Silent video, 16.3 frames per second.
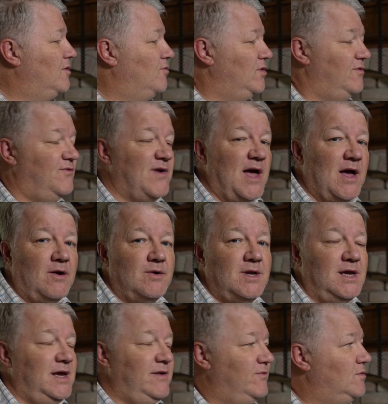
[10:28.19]
We found
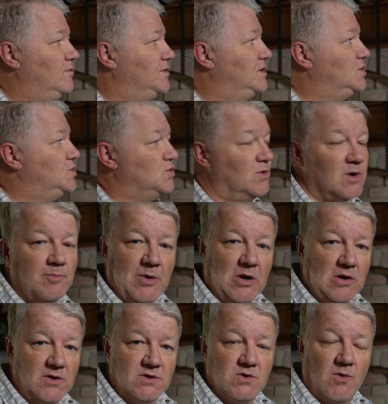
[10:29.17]
even with the shorter
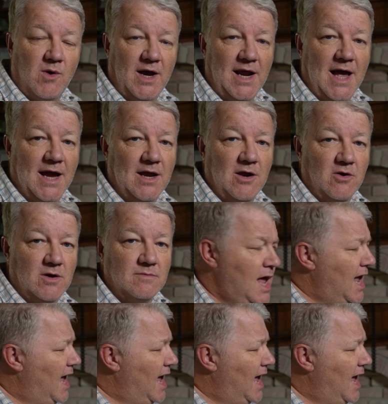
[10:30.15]
barrel, it's quite accurate.